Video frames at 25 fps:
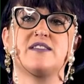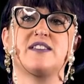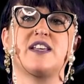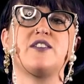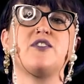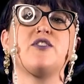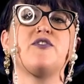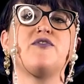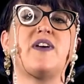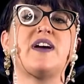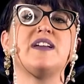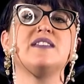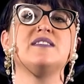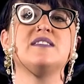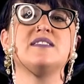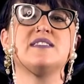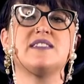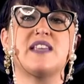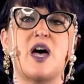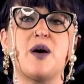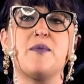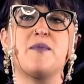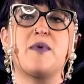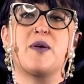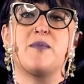and you'll find
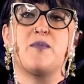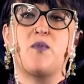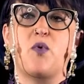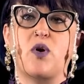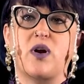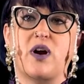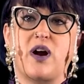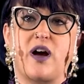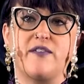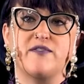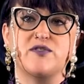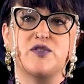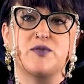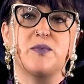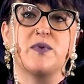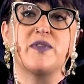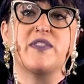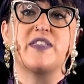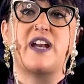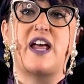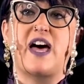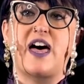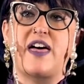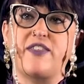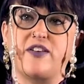some are more comfortable
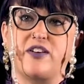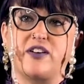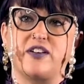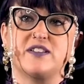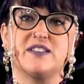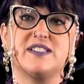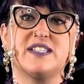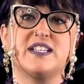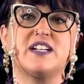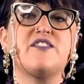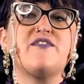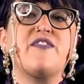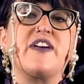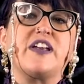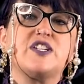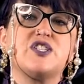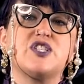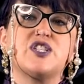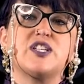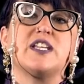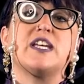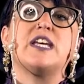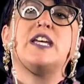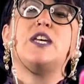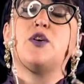than others, and
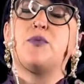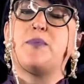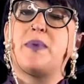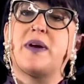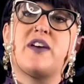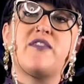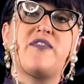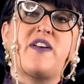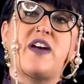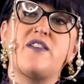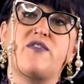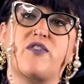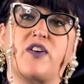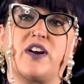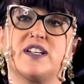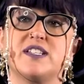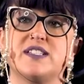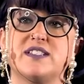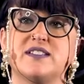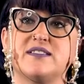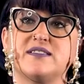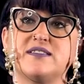eventually you'll pick a favorite.